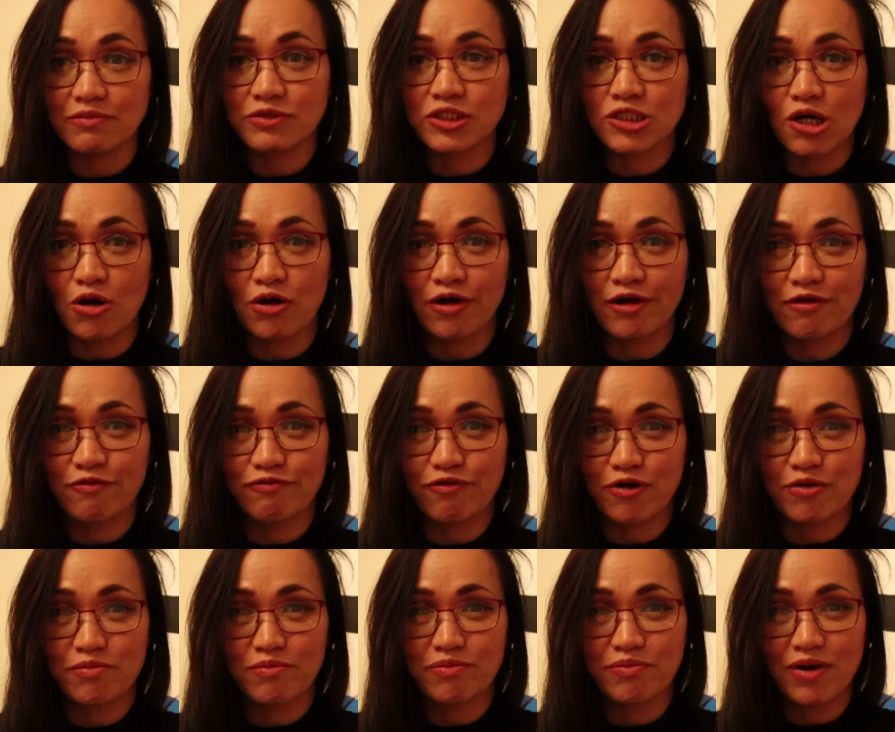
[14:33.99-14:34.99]
Sorry
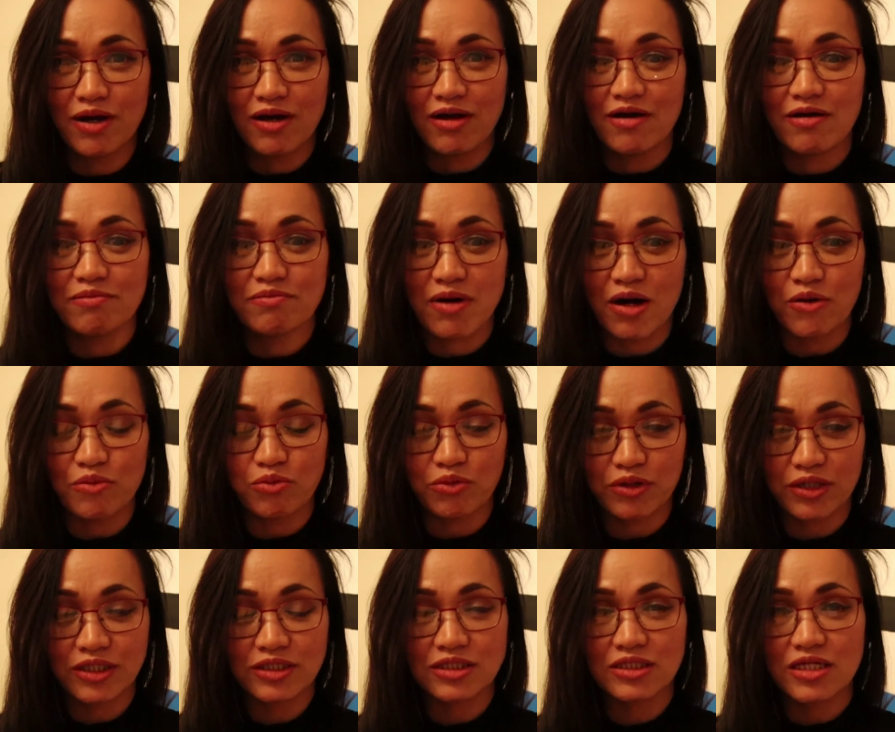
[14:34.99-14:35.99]
for my
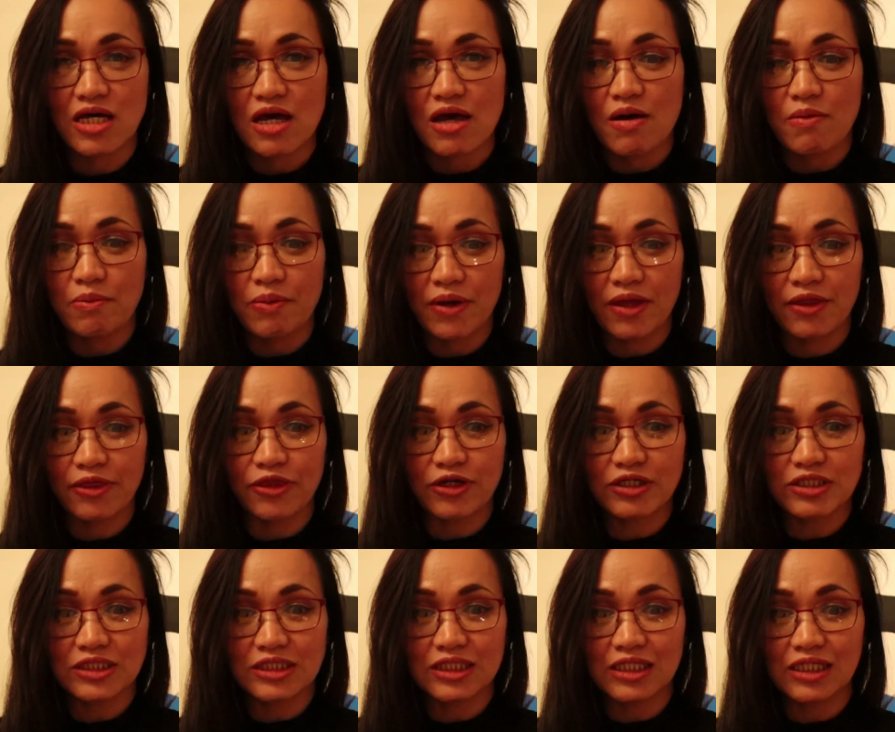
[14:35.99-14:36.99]
words, but their
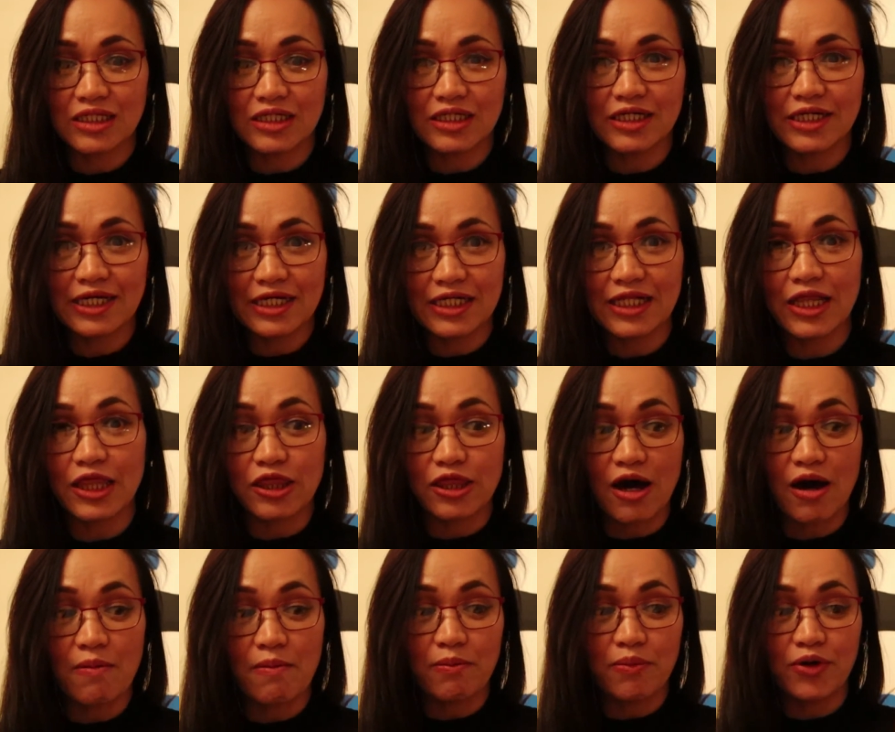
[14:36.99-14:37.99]
serial
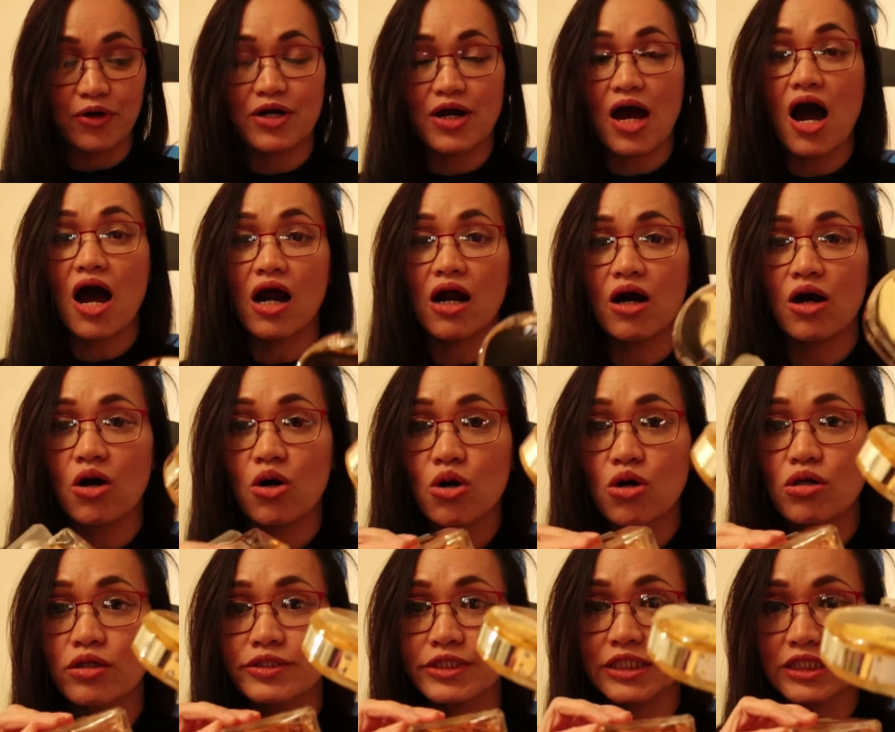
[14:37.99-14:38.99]
number are
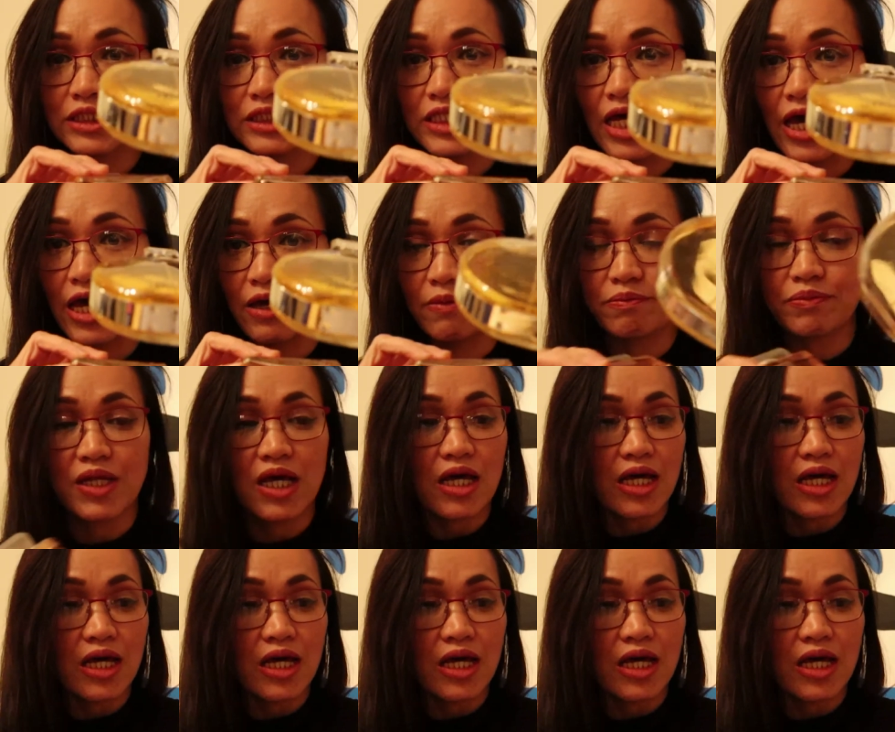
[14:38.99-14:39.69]
all the same.